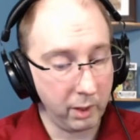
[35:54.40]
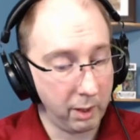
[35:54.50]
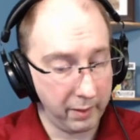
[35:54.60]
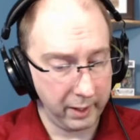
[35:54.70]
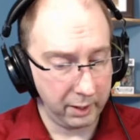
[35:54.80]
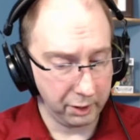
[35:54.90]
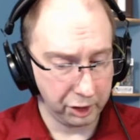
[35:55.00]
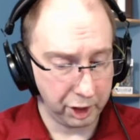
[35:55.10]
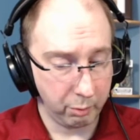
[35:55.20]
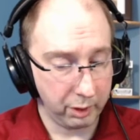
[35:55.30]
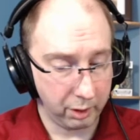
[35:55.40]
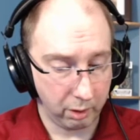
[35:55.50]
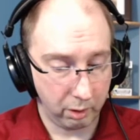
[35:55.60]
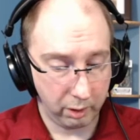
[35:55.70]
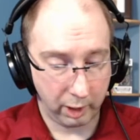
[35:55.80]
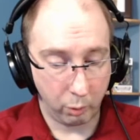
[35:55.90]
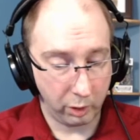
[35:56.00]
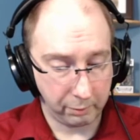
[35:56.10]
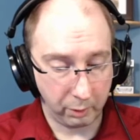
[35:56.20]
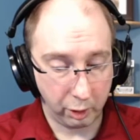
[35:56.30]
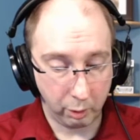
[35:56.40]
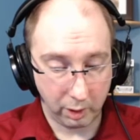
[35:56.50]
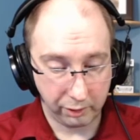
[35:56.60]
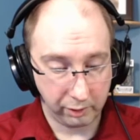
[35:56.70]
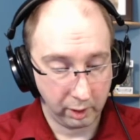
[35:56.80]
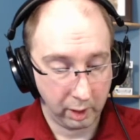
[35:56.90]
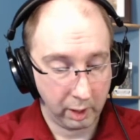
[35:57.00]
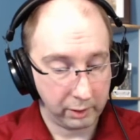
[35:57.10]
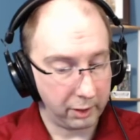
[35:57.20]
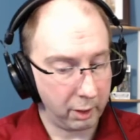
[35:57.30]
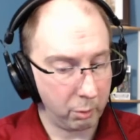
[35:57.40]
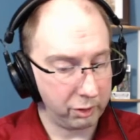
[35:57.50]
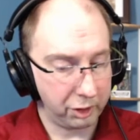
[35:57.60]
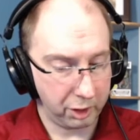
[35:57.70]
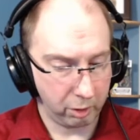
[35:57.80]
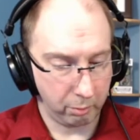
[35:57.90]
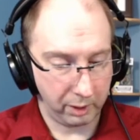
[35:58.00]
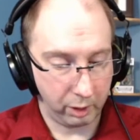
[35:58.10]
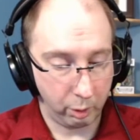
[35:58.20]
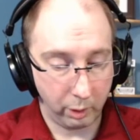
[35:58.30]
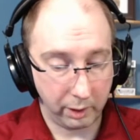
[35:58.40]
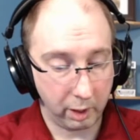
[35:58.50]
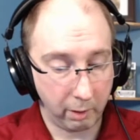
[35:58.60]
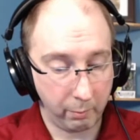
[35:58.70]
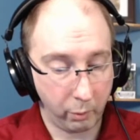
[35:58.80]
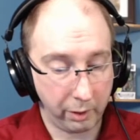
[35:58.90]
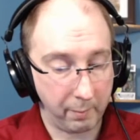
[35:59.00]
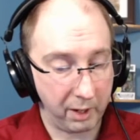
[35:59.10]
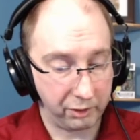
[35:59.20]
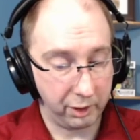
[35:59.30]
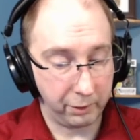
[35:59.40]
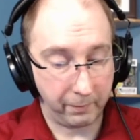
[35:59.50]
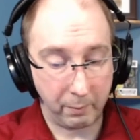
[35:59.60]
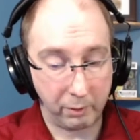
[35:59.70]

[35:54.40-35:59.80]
Then she returned and whispered to us that there was a gentleman who had come with a message for